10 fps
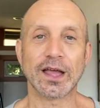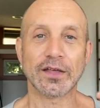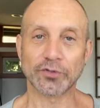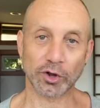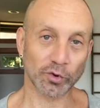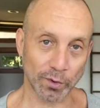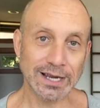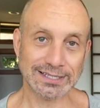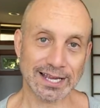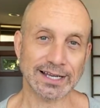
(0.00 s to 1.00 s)
The
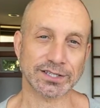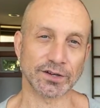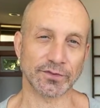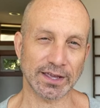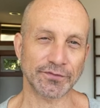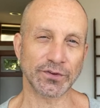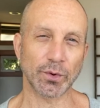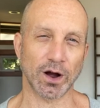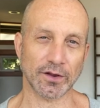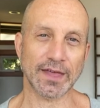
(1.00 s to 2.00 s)
great test of if
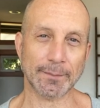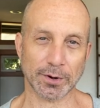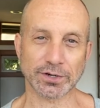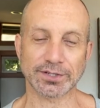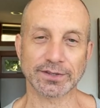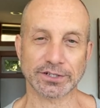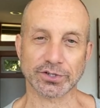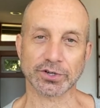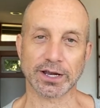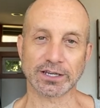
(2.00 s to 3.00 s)
you are that person that
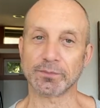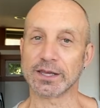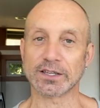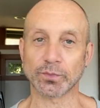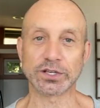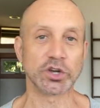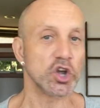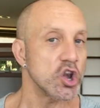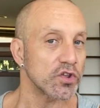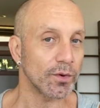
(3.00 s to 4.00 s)
you're trying to be is
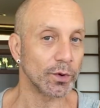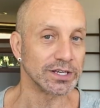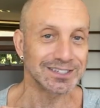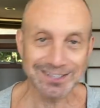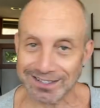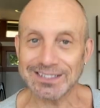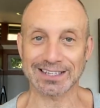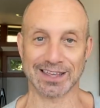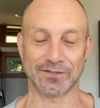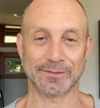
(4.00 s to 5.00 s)
when someone
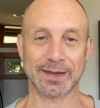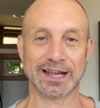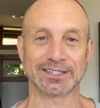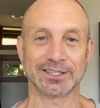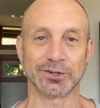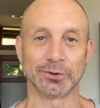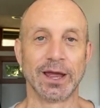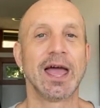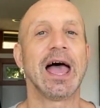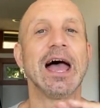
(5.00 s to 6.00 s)
doesn't give it back to you
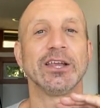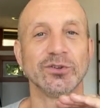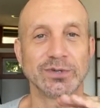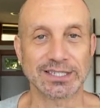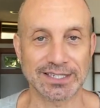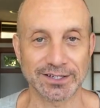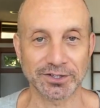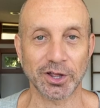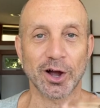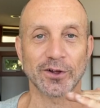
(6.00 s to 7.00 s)
and you
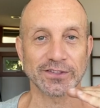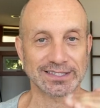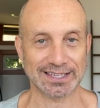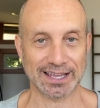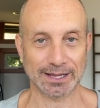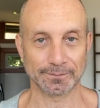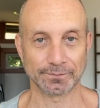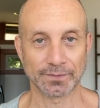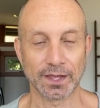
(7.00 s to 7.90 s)
still are the same.